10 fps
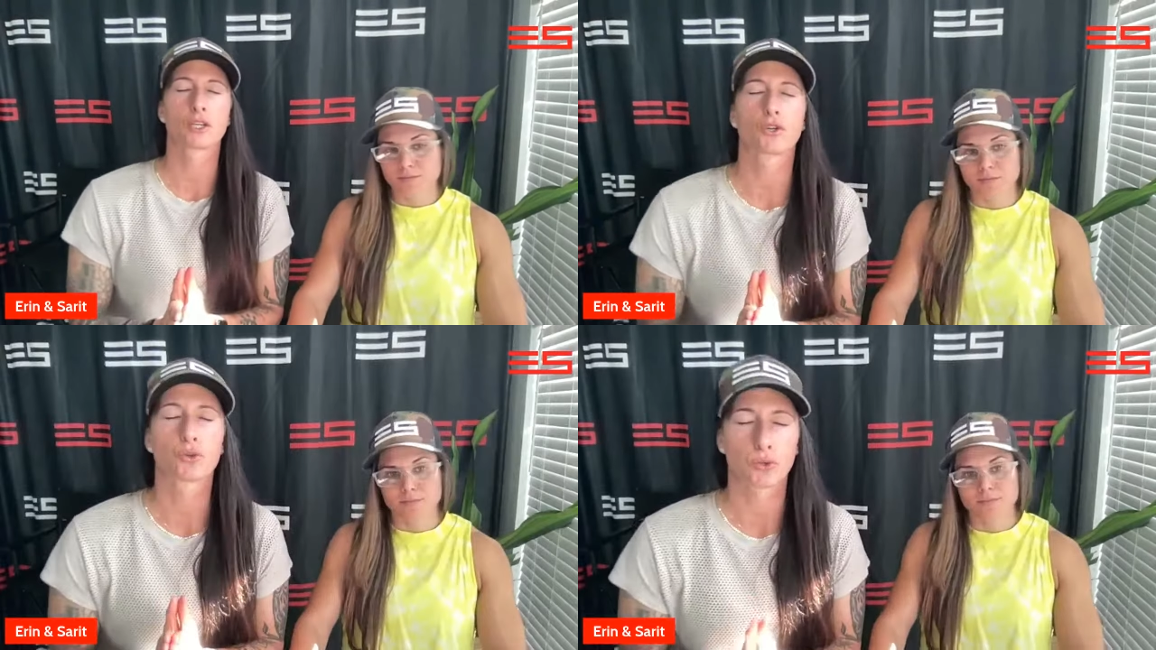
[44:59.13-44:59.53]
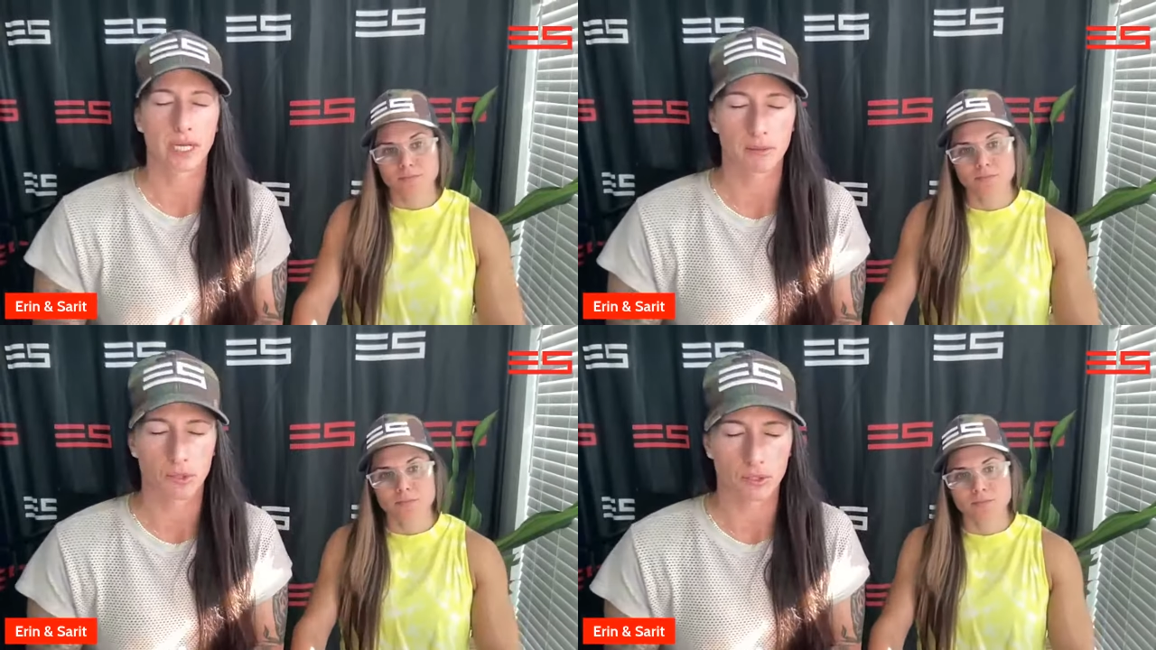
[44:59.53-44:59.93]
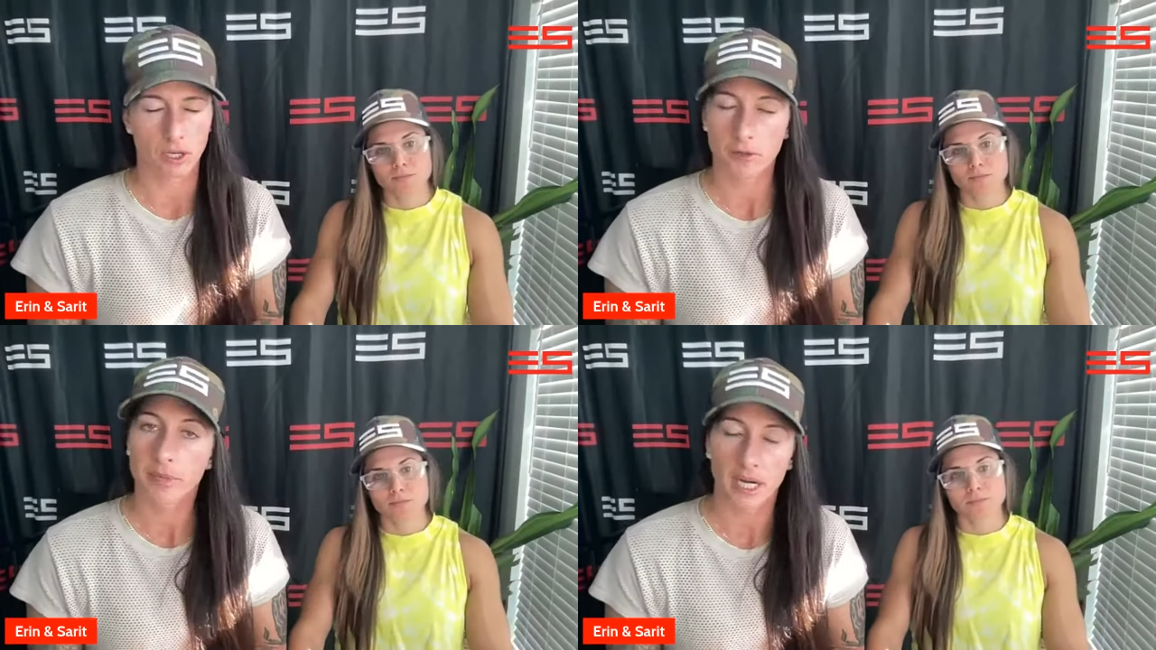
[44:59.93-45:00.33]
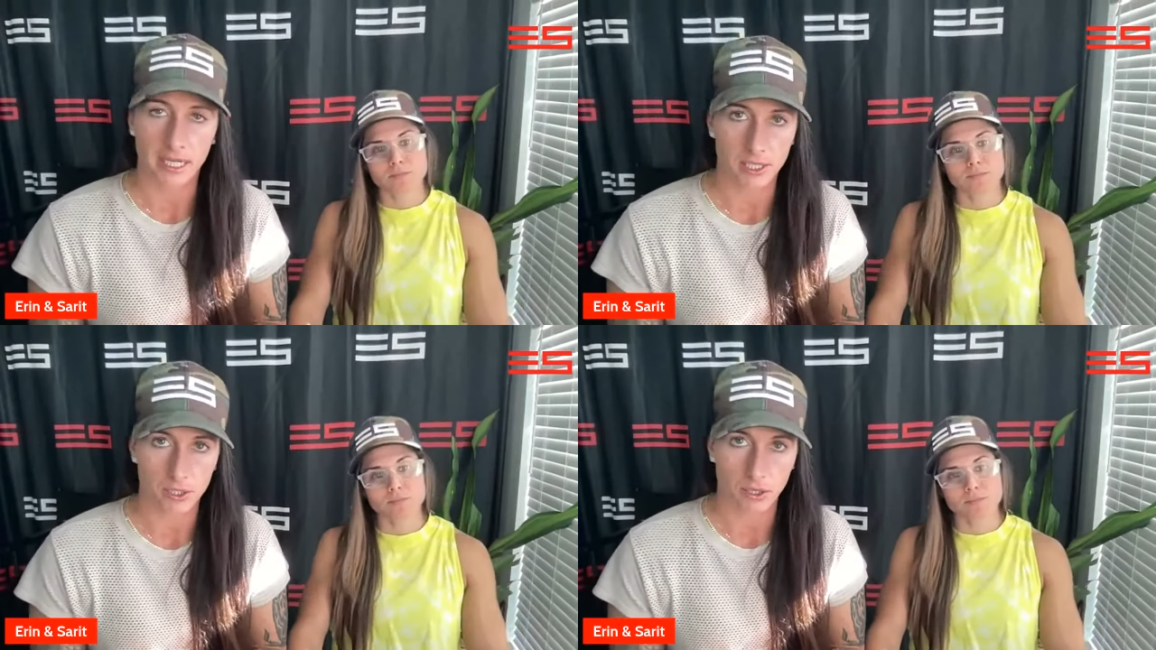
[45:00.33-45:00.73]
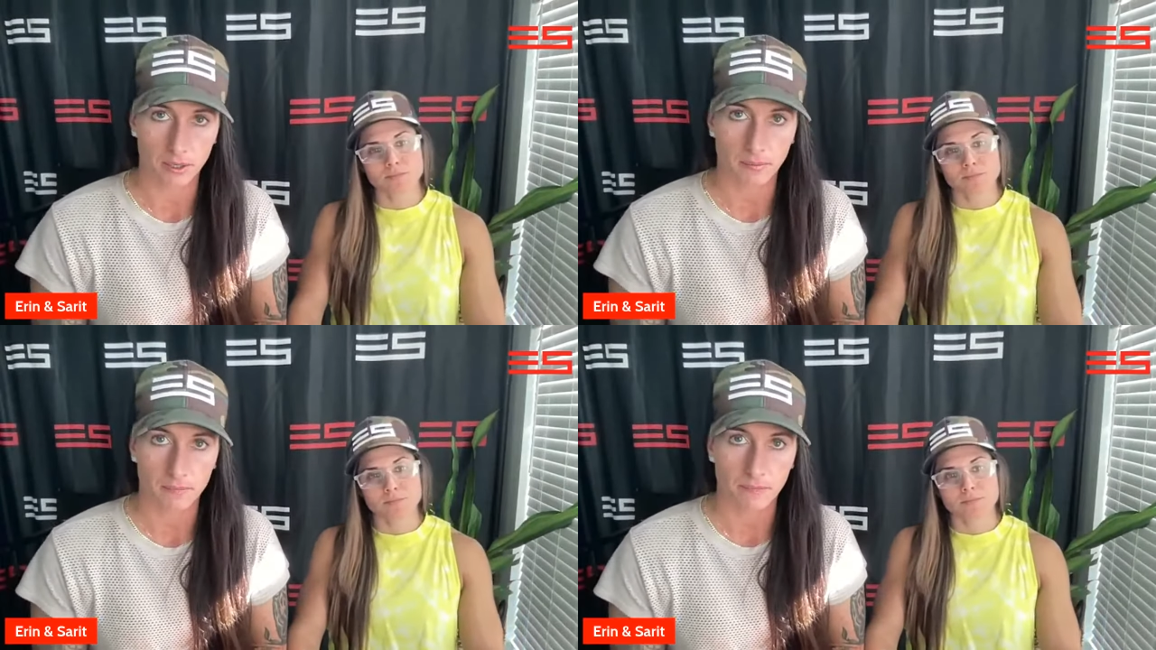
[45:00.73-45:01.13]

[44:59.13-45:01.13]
Speaker 1: incredible our bodies are.